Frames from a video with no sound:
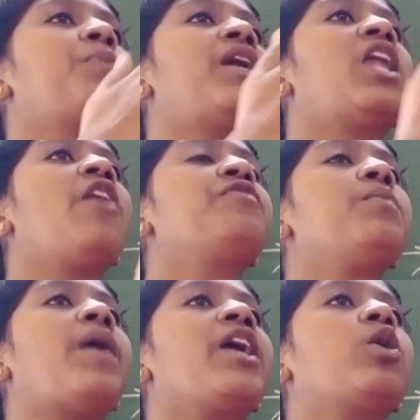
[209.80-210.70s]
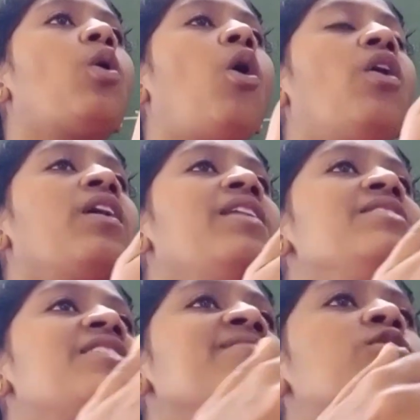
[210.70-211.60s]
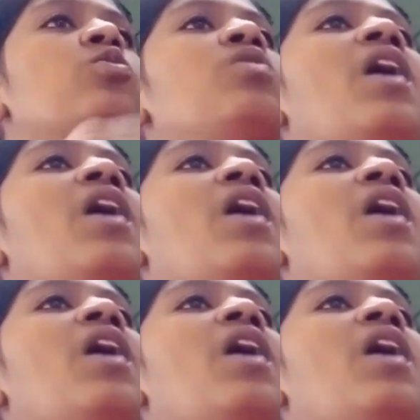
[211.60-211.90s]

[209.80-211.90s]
spread of the microorganisms to